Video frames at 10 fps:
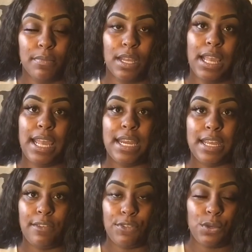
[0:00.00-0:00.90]
And
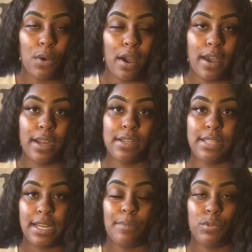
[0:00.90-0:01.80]
if you are,
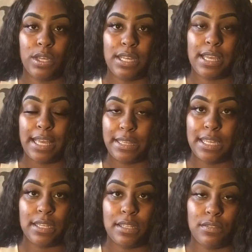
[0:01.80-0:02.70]
then I'm going to, at the
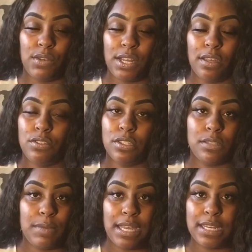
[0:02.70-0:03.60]
end of this video,
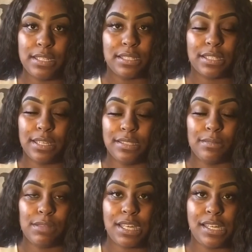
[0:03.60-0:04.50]
just begin to discuss
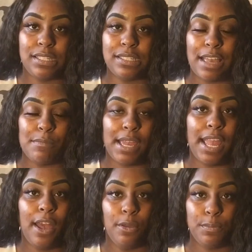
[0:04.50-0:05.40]
some things that may
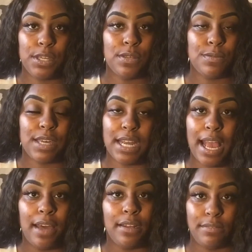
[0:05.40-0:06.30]
help you get
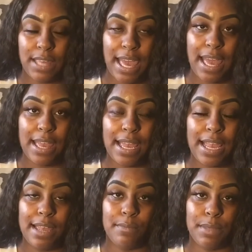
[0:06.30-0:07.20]
out of that
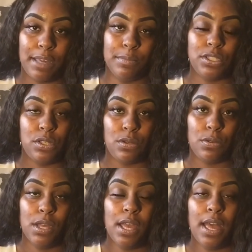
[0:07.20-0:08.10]
and be able
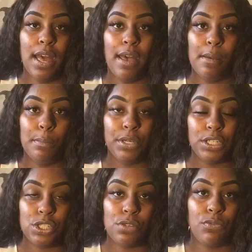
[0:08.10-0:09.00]
to
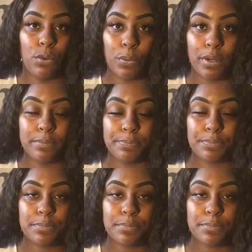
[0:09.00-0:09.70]
push forward.